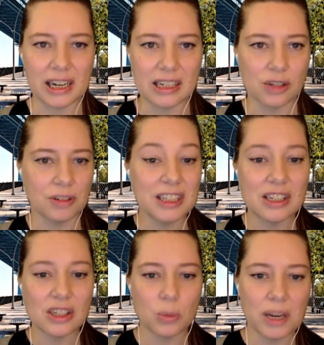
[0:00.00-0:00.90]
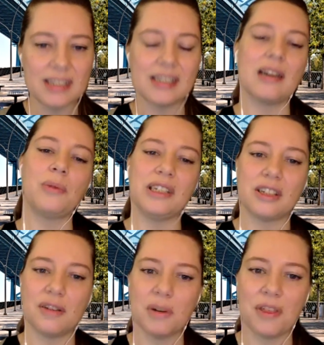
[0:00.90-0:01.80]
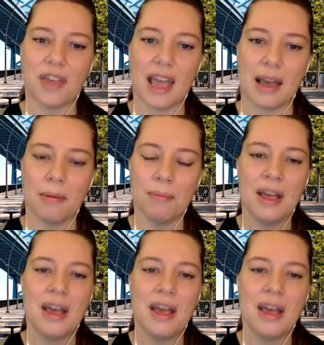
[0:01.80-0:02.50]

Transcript: It's really sweet and we serve it with ham.